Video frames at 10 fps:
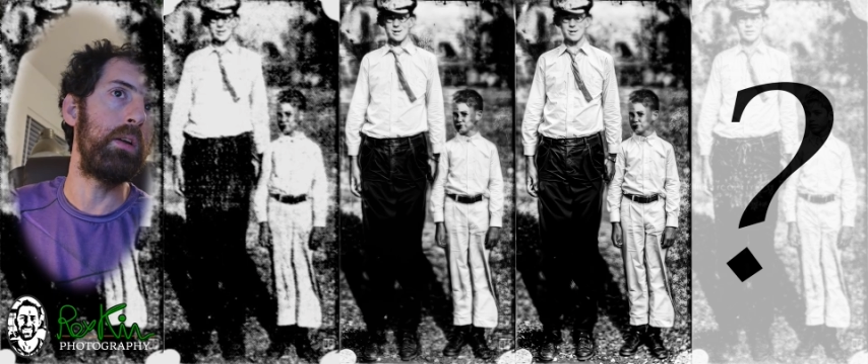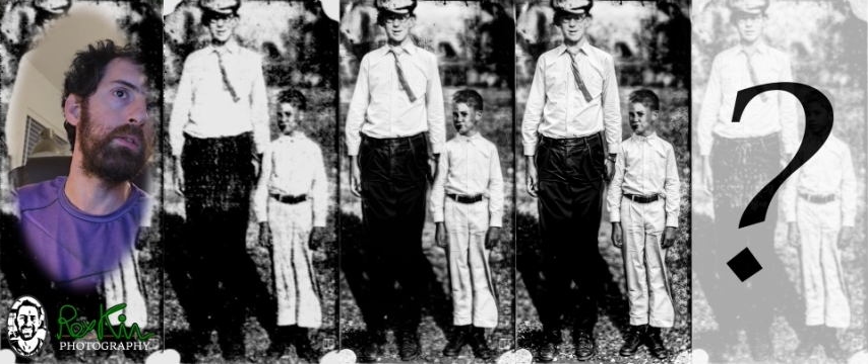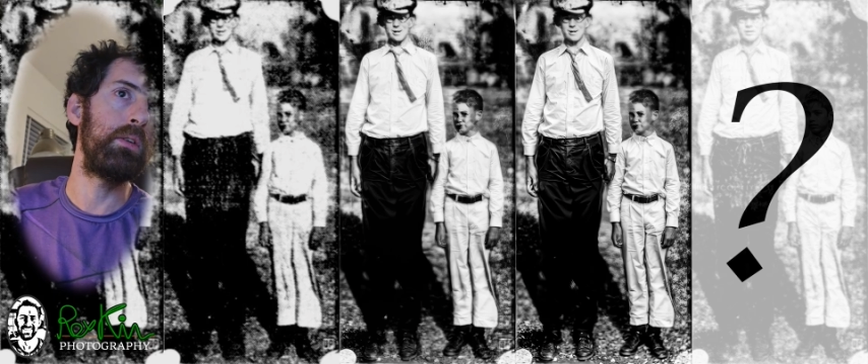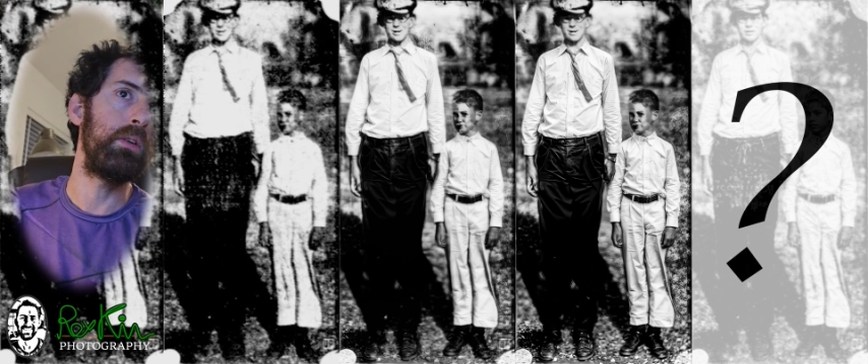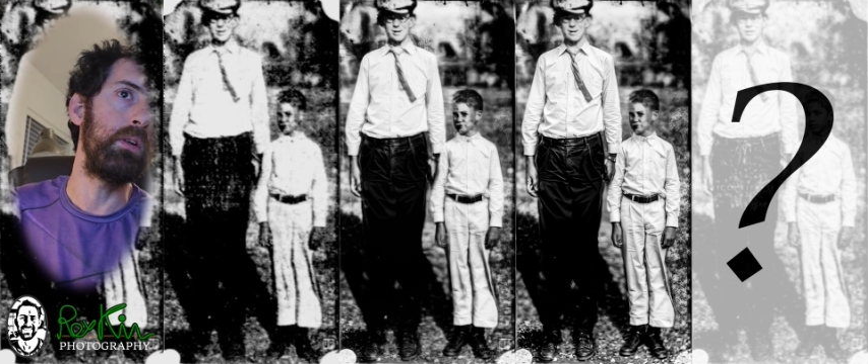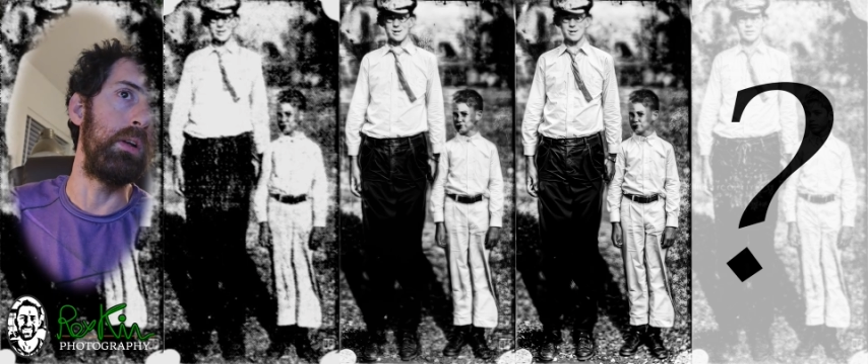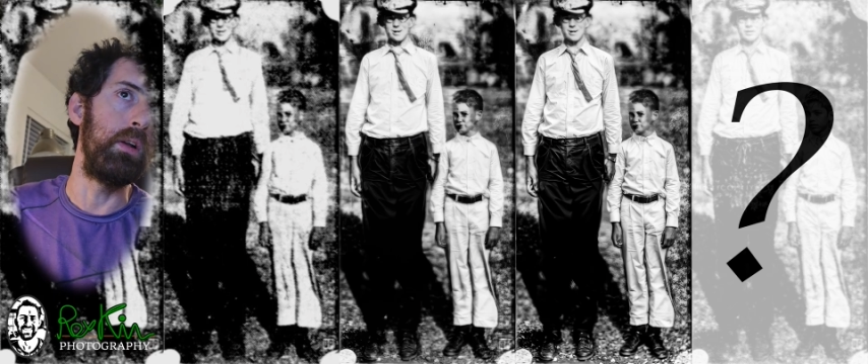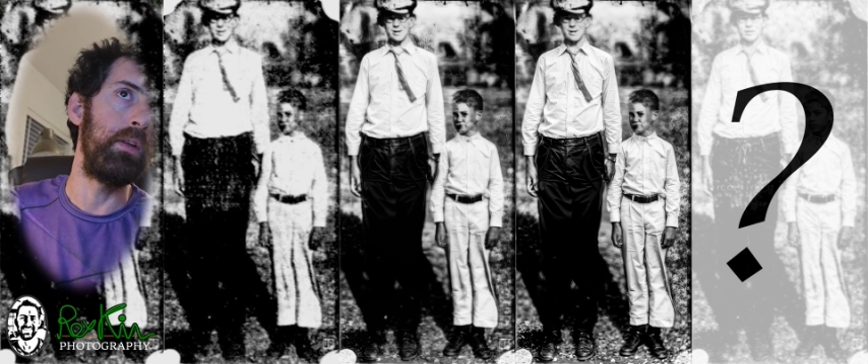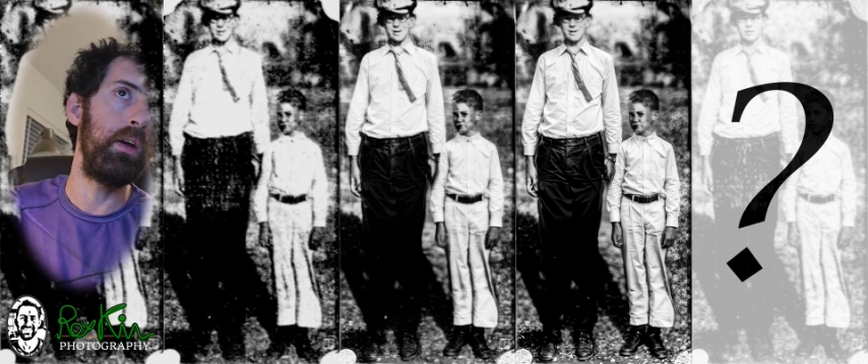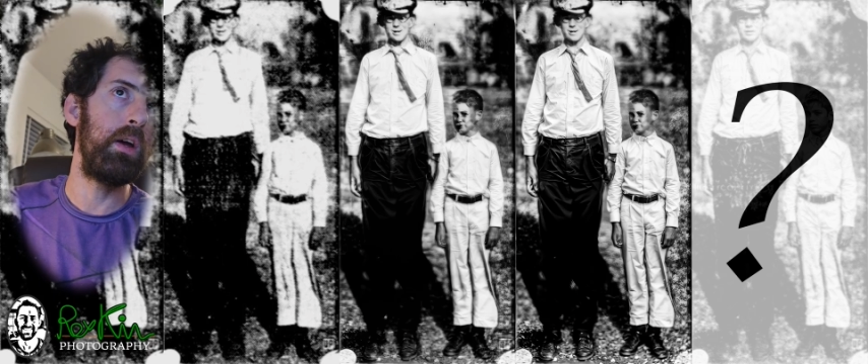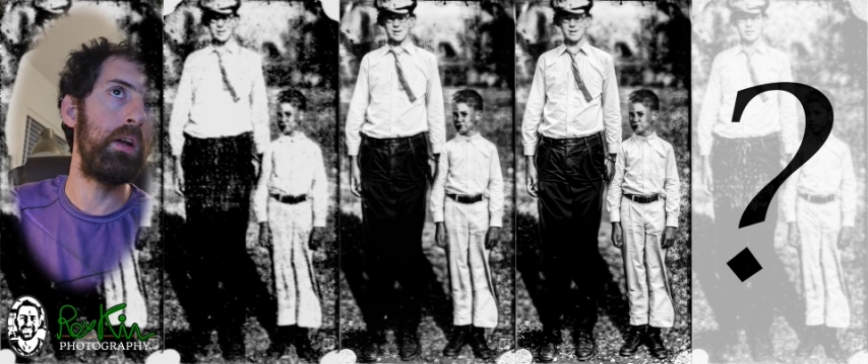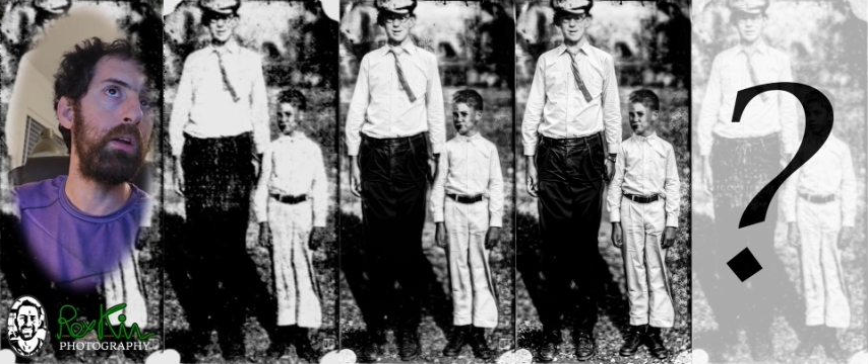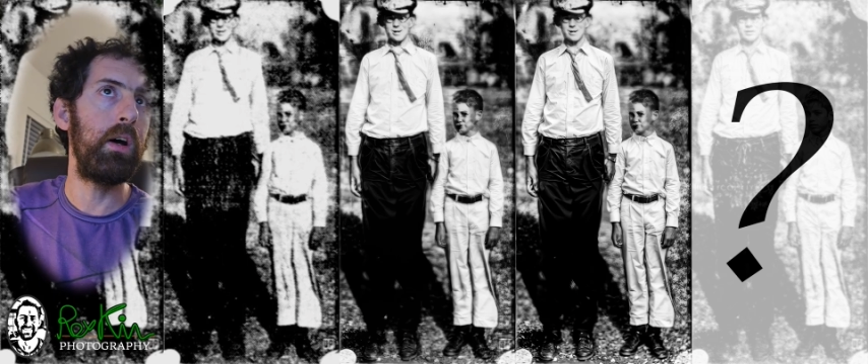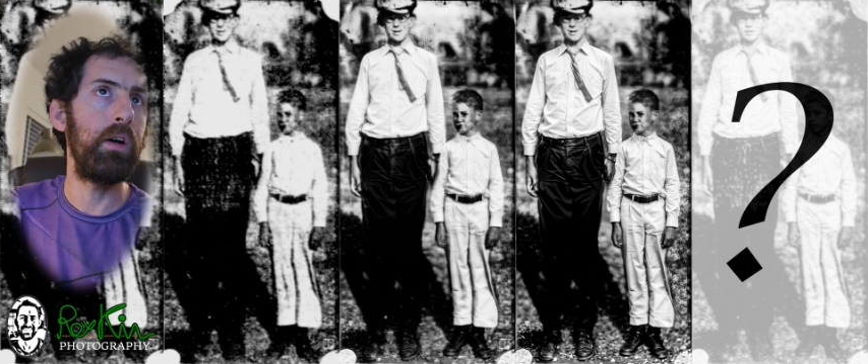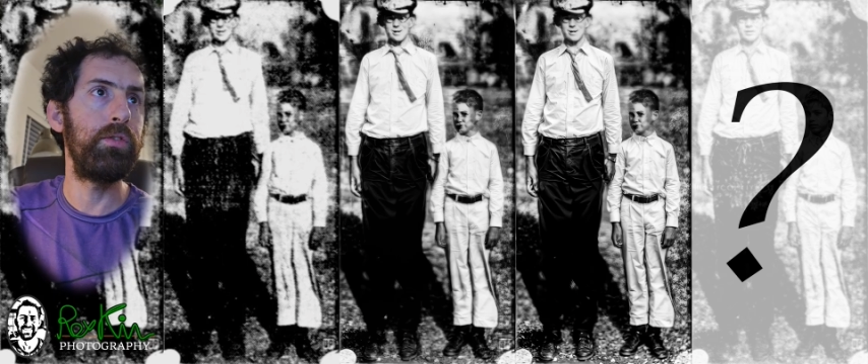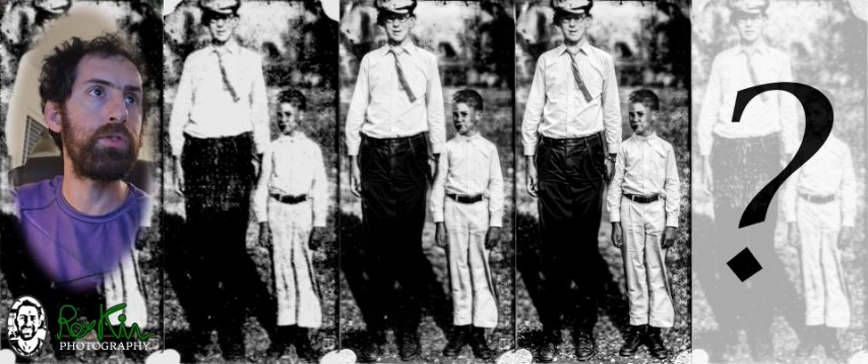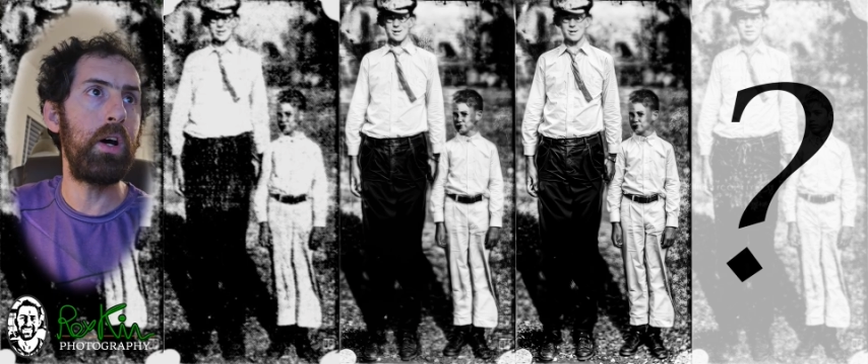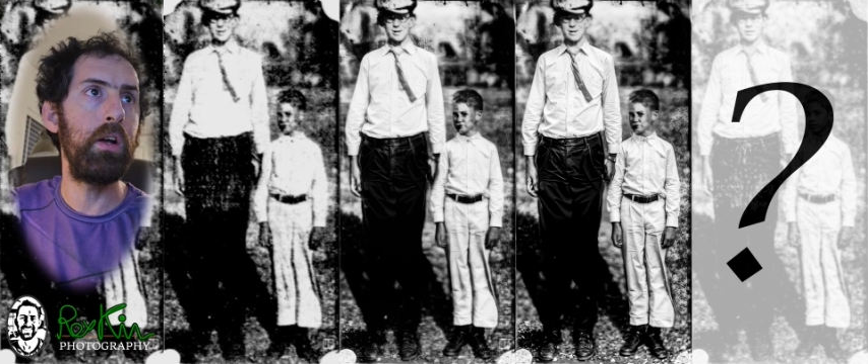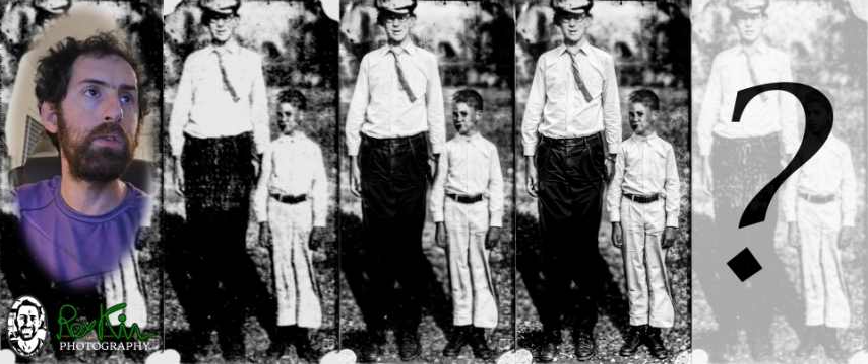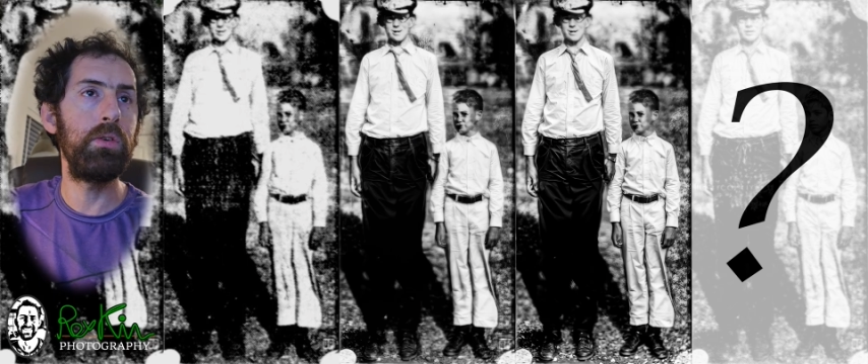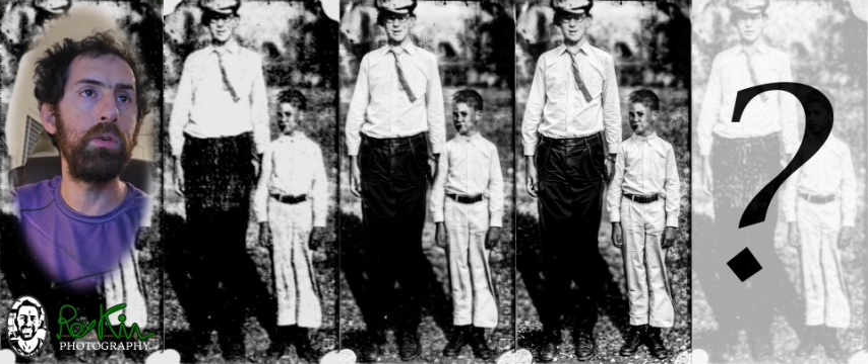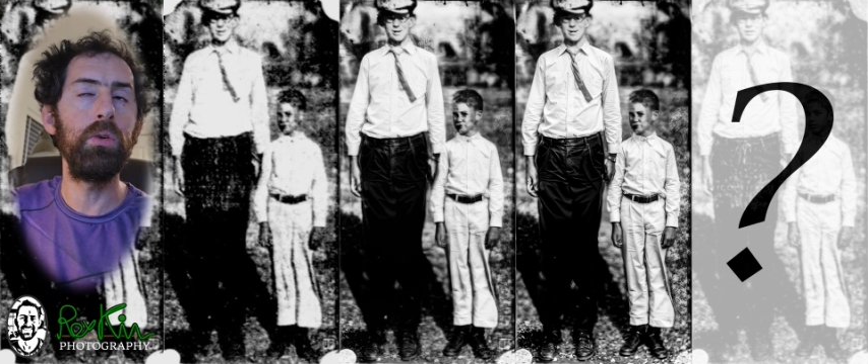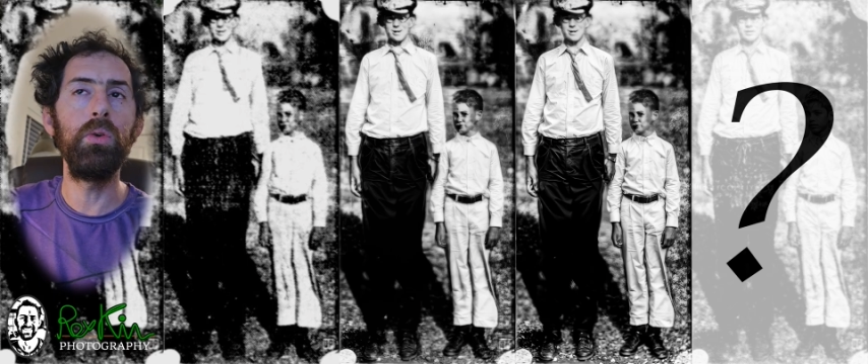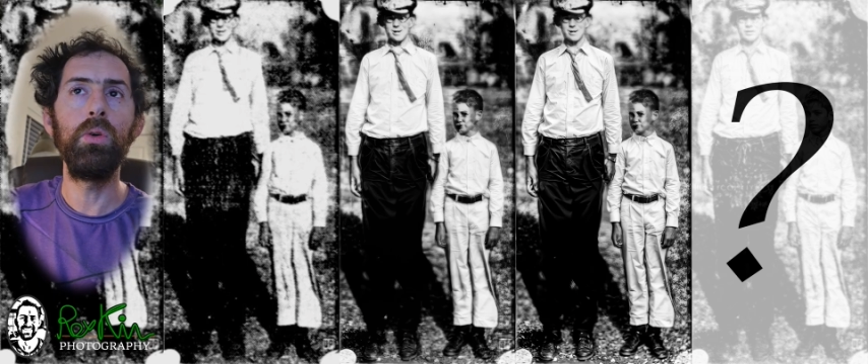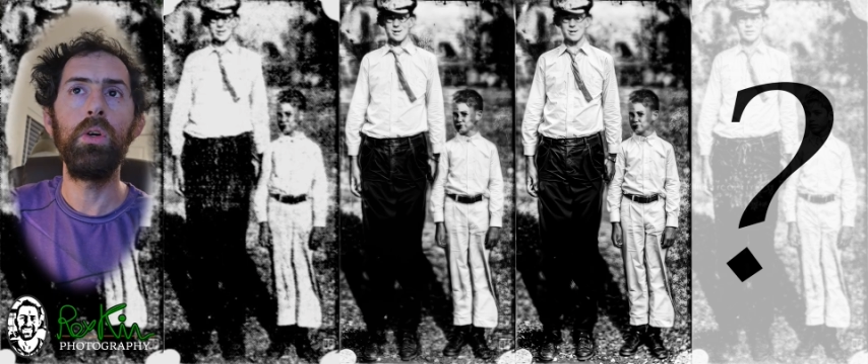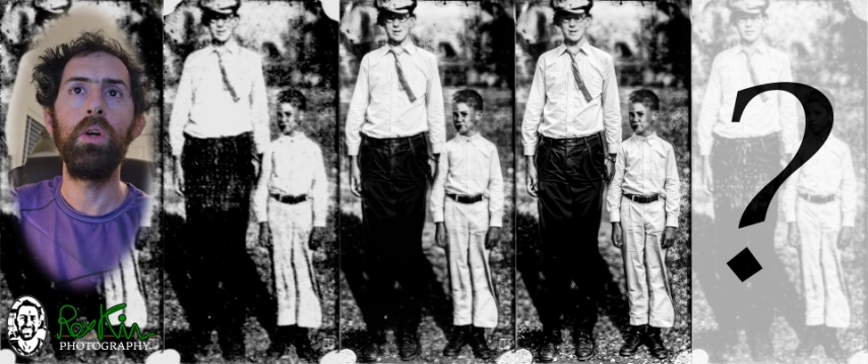and then I've tried to